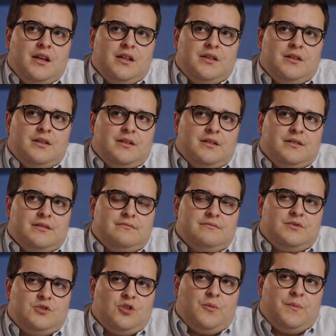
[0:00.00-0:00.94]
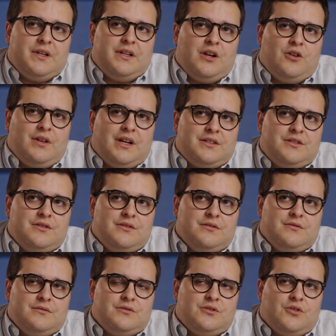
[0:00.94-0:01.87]
The topic that I'd like
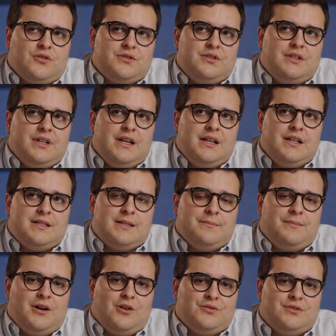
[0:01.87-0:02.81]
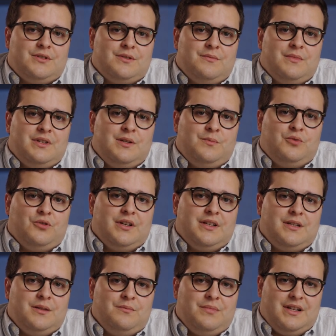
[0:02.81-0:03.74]
to talk today is about
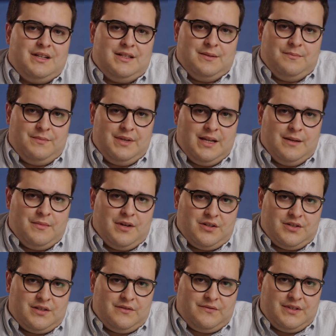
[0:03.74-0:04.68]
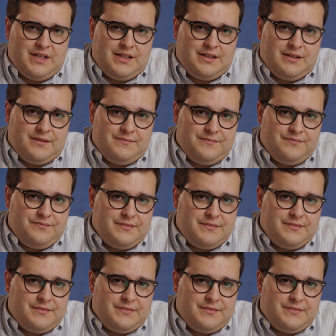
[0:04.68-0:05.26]
manipulating big amounts of data.